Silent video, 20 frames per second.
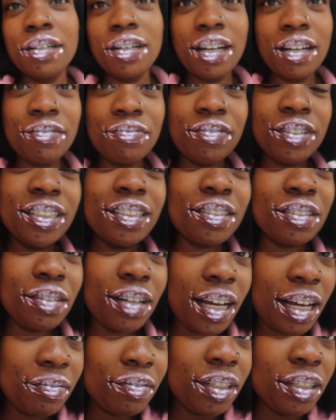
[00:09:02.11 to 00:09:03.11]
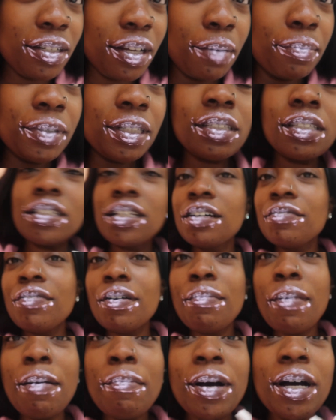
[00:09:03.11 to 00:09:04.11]
okay friends, so I have the numbing stuff
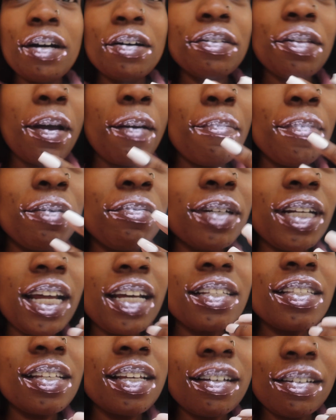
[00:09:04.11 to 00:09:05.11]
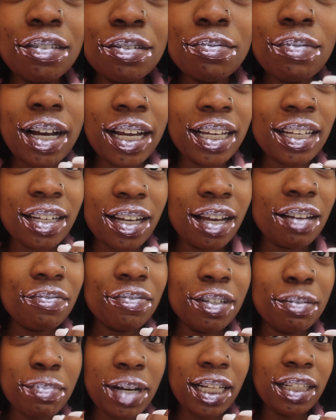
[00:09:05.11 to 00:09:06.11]
on my mouth, but when I tell you I cannot
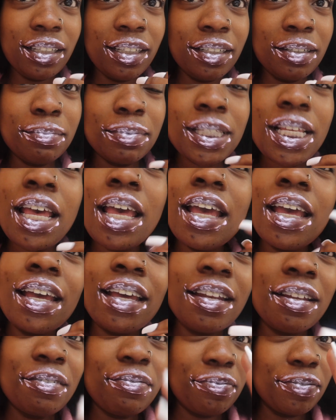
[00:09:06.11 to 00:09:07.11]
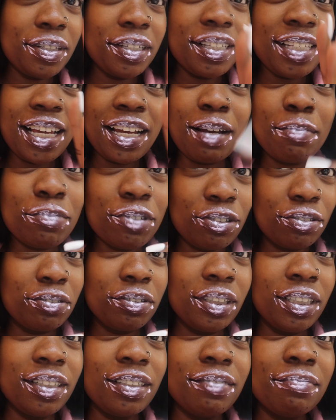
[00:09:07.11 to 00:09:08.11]
feel my lips and it feels like I'm
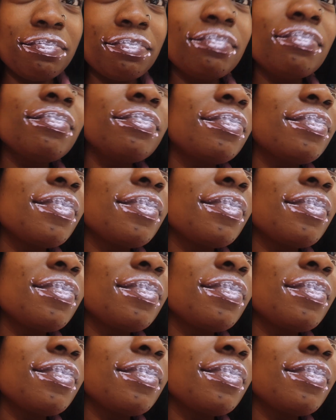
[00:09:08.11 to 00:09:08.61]
drooling.